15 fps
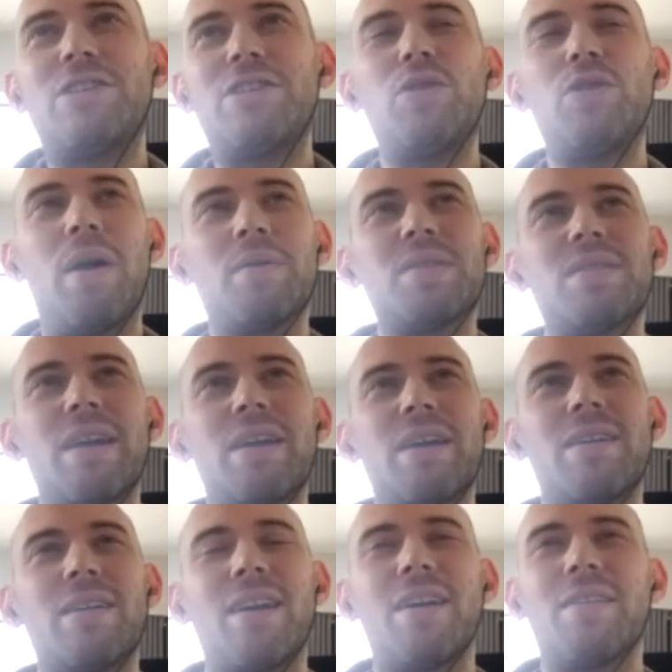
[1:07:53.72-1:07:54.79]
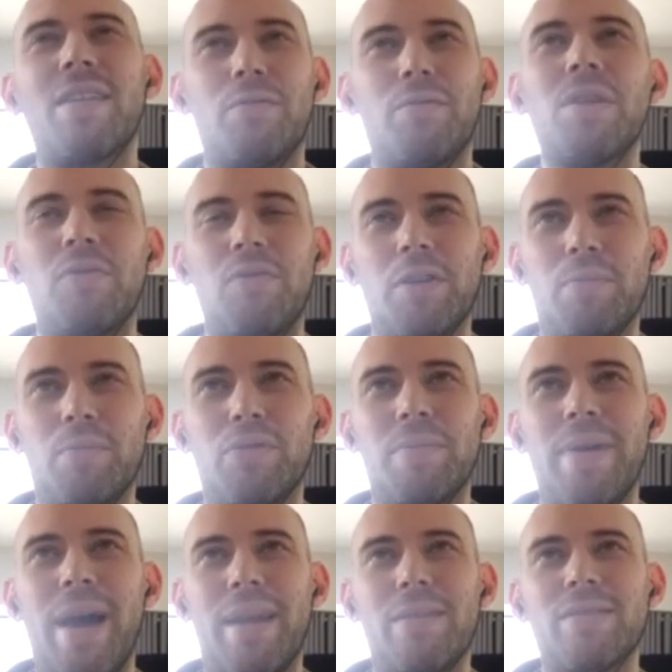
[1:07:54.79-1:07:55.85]
I was like really feeling pretty bad.
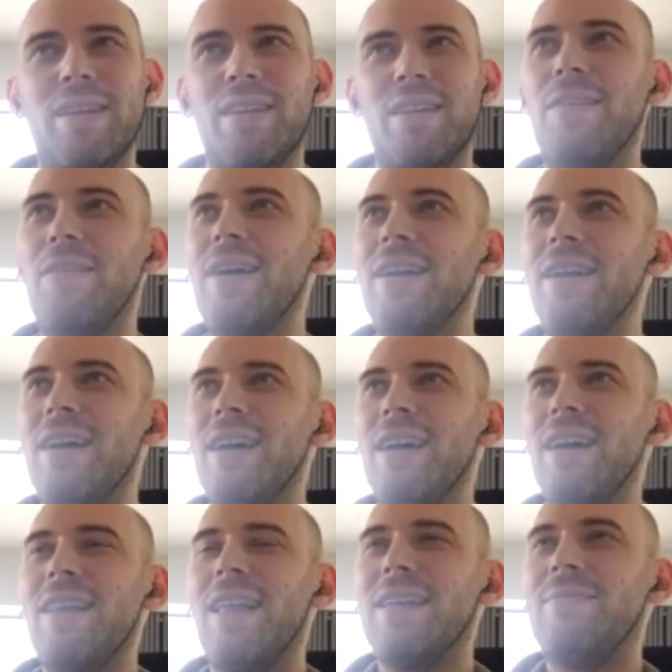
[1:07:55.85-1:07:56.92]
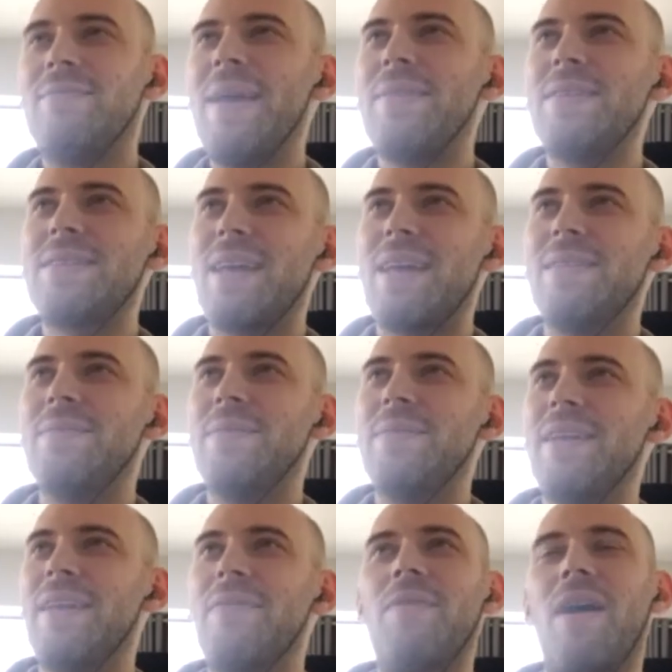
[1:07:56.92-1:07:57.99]
I was like, you know what? Like, man, this is getting to me. And
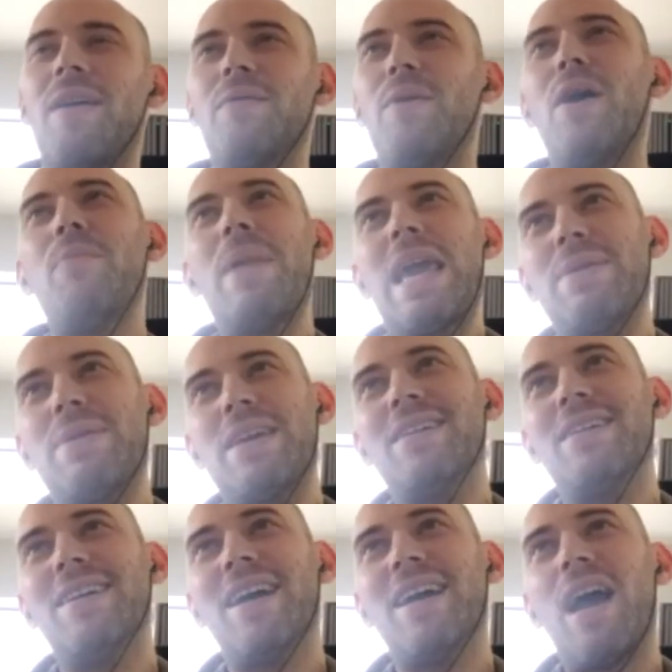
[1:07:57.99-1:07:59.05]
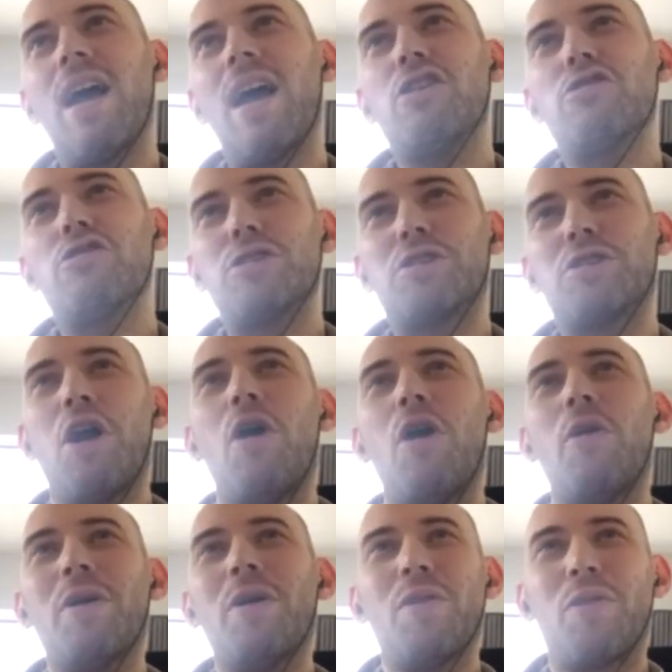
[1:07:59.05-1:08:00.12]
I thought, well, maybe you're just
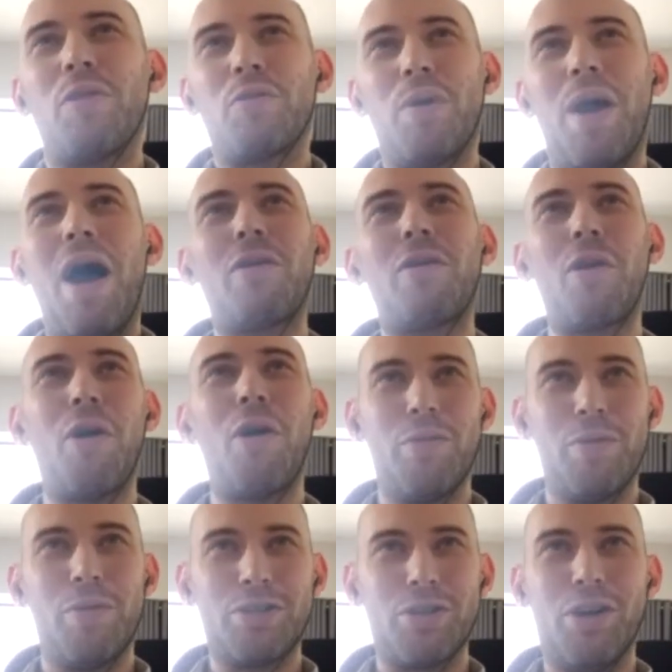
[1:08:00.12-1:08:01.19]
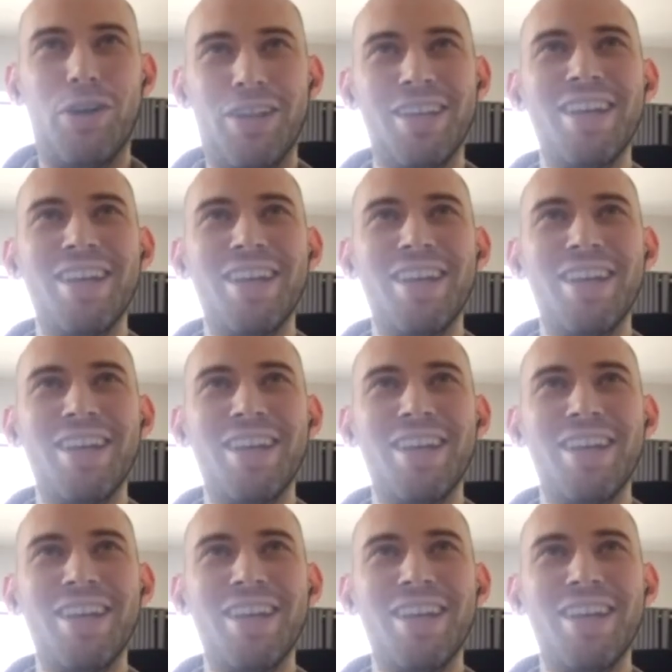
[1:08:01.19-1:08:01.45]
going through alcohol withdrawal